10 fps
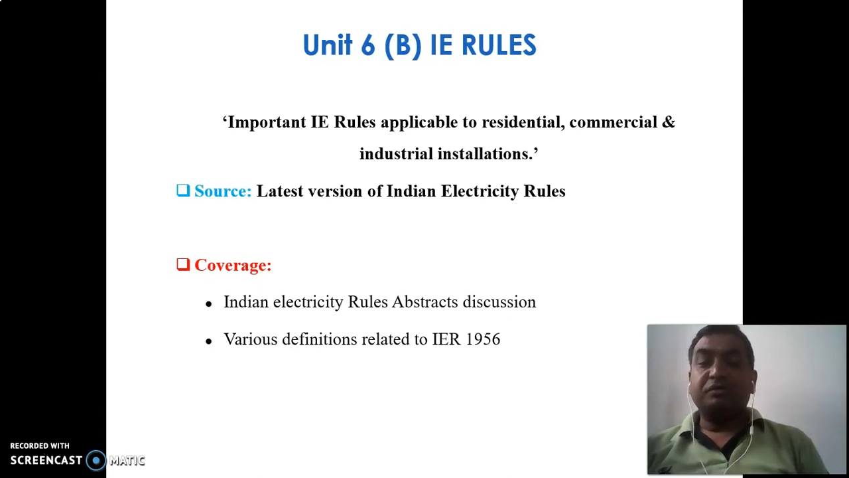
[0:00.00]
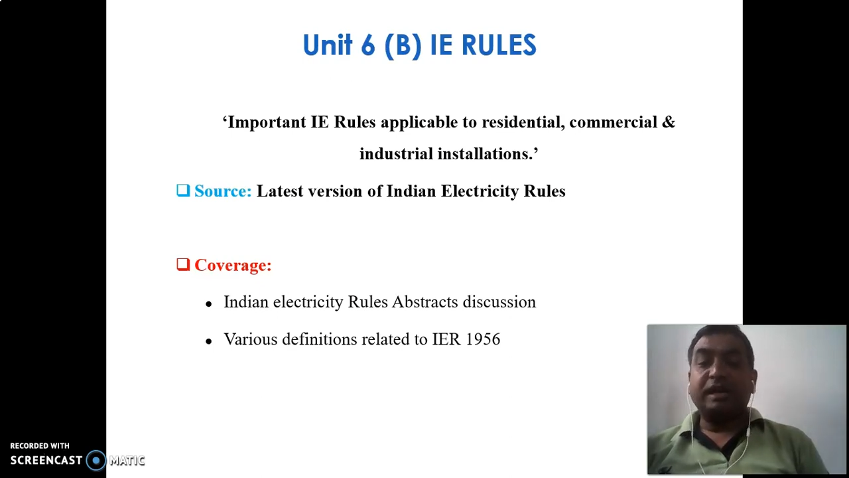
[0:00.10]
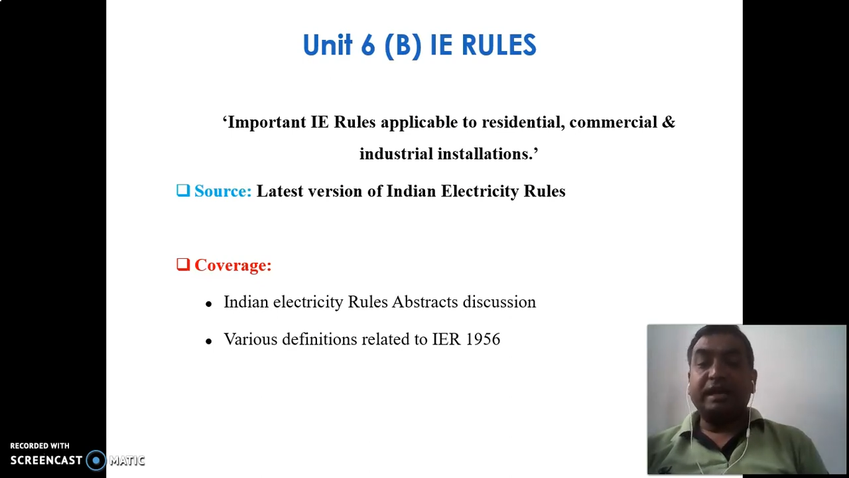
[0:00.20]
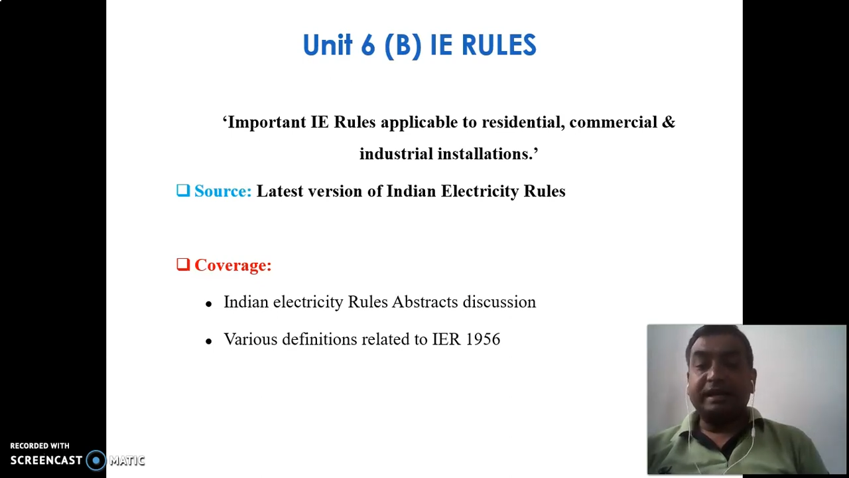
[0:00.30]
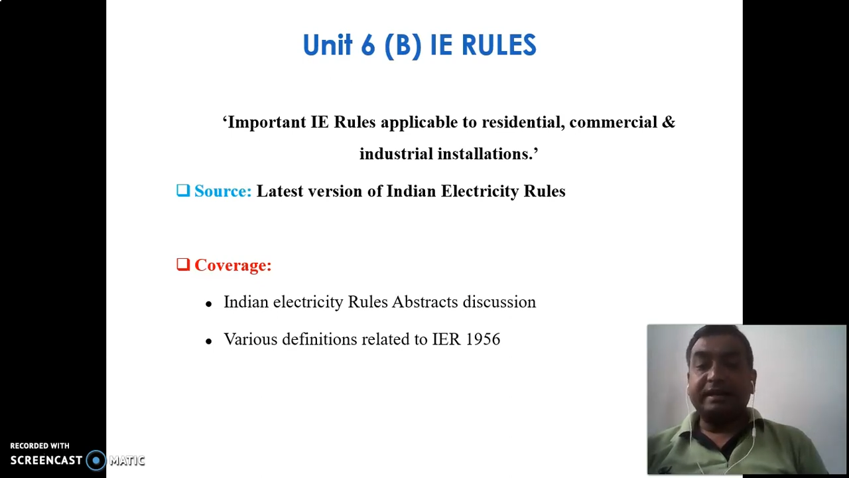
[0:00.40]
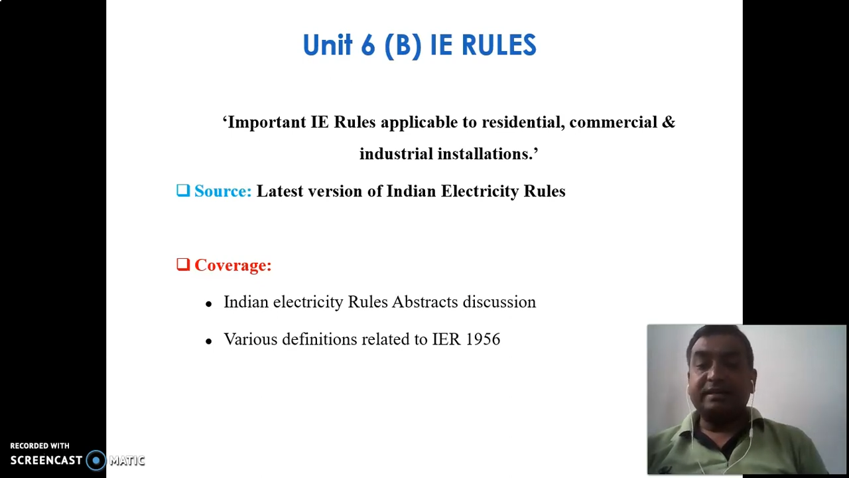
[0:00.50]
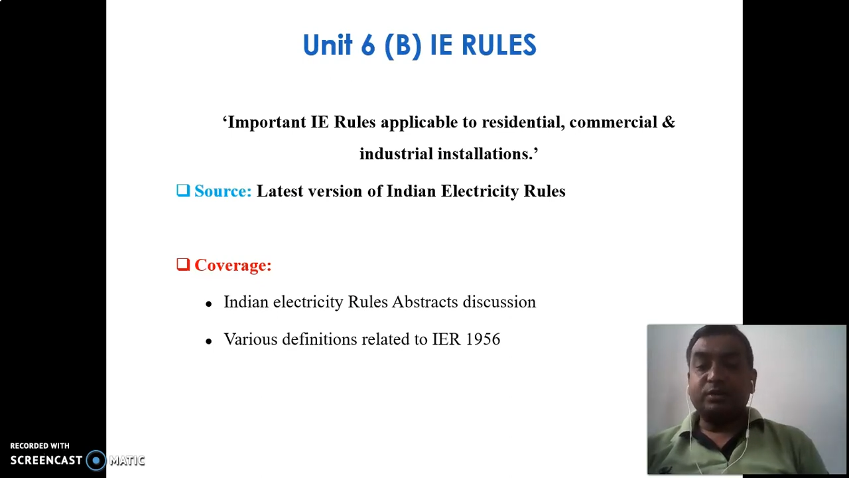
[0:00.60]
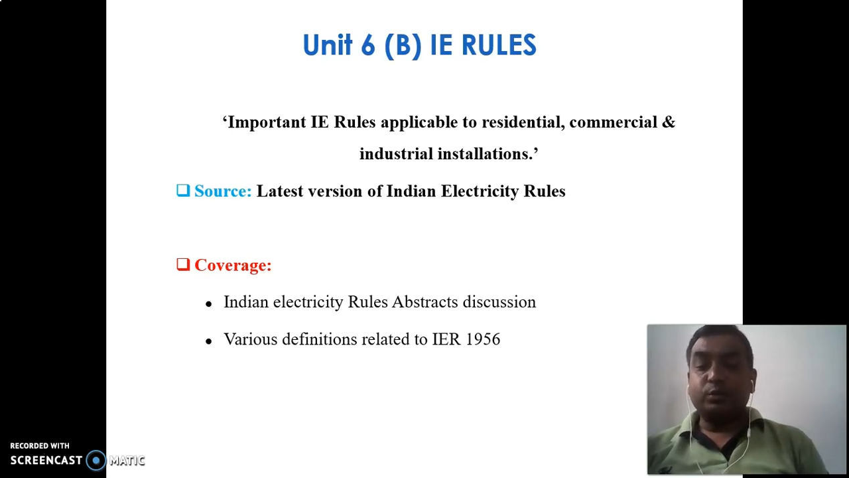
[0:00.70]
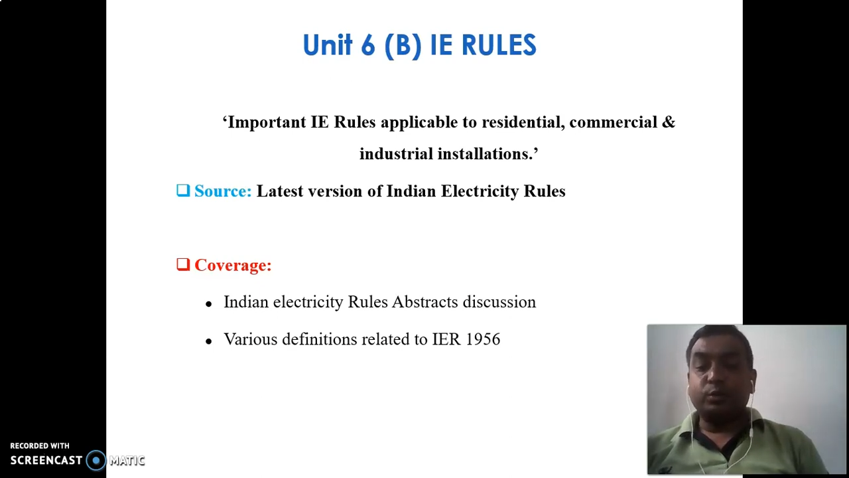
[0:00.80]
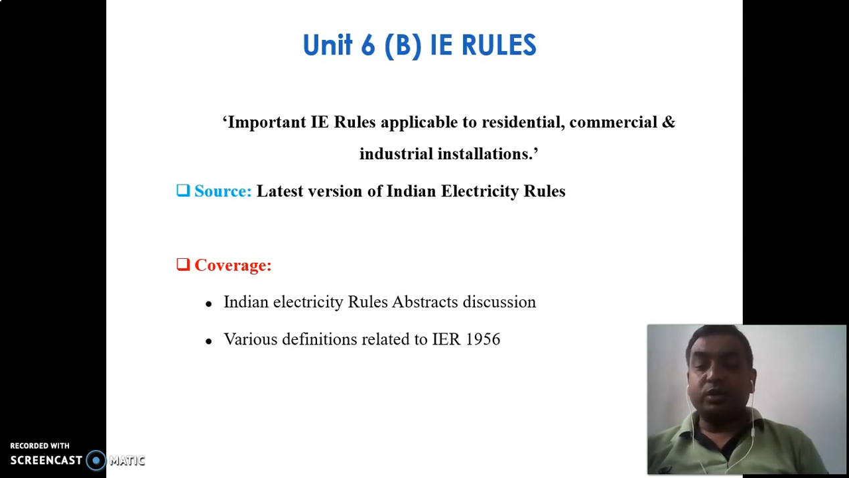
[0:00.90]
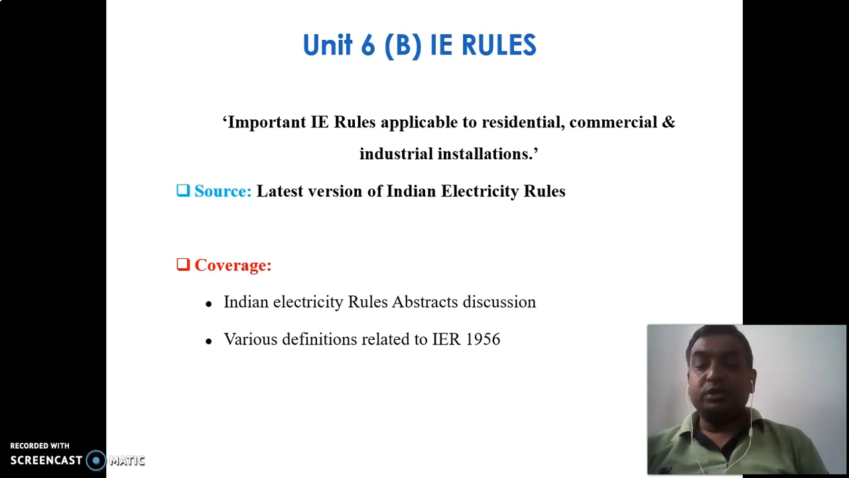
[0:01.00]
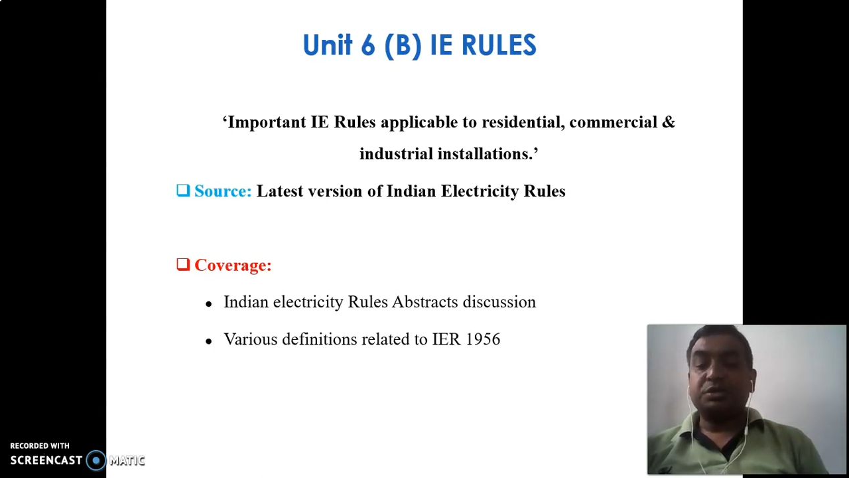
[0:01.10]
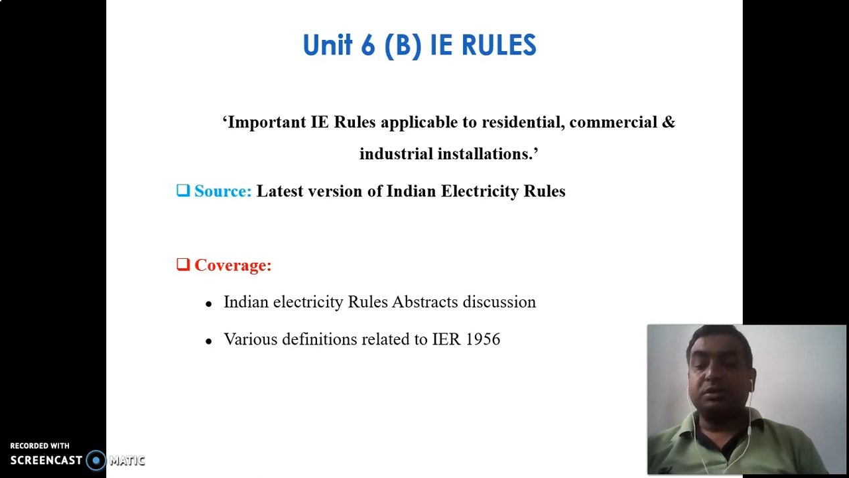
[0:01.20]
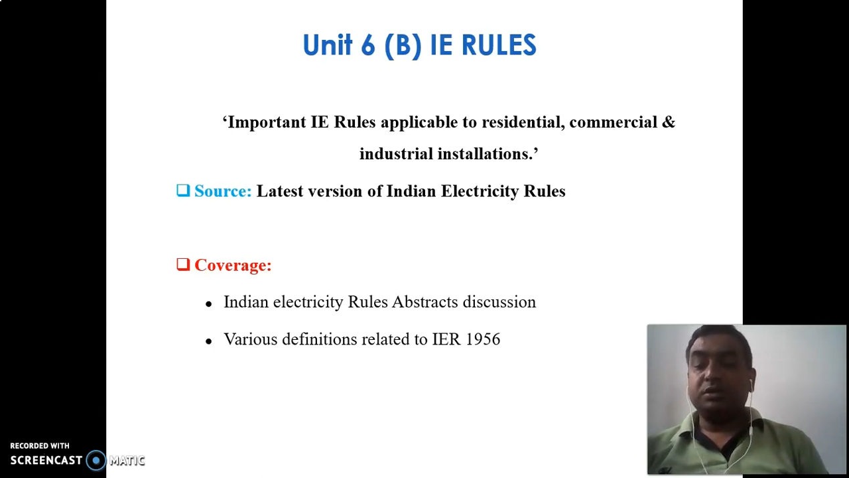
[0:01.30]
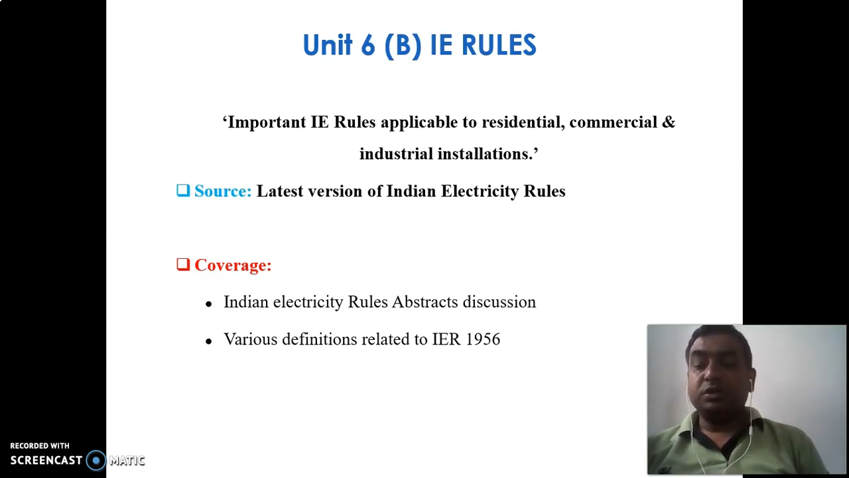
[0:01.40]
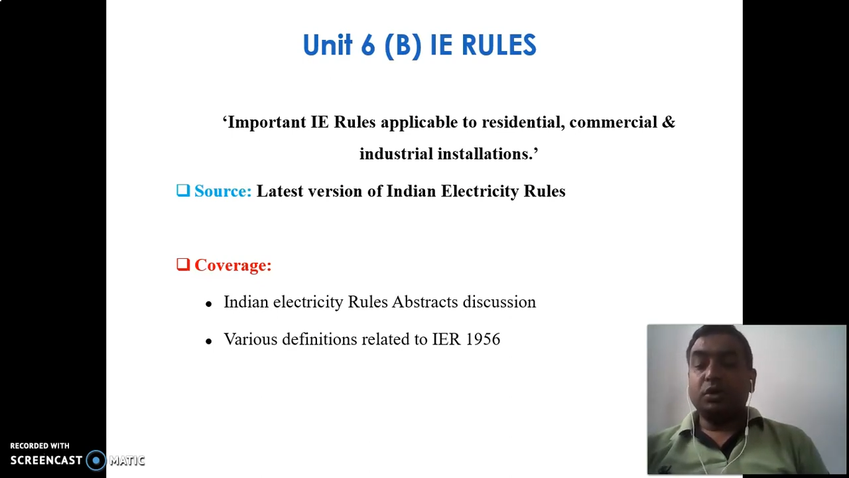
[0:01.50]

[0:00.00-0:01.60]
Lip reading: latest version